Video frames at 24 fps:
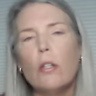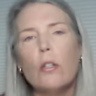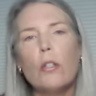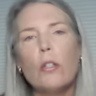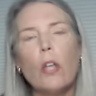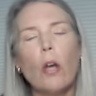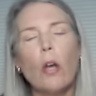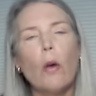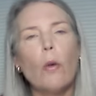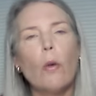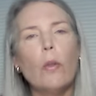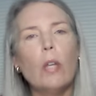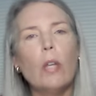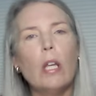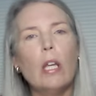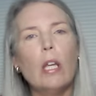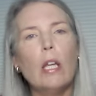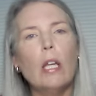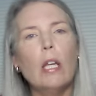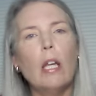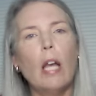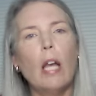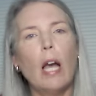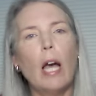So
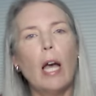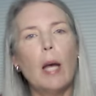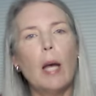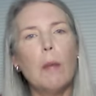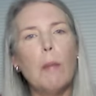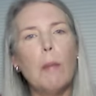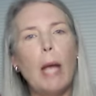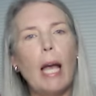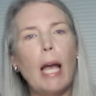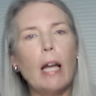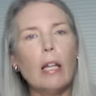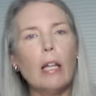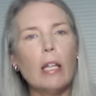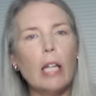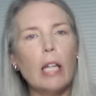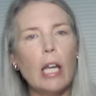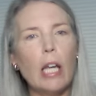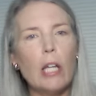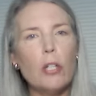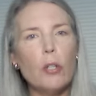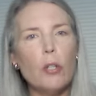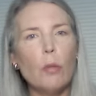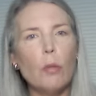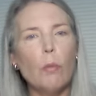the
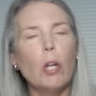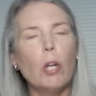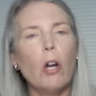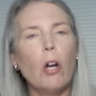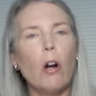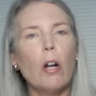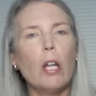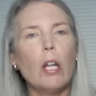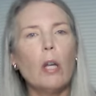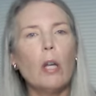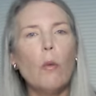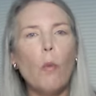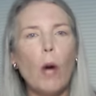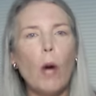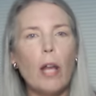allegation regarding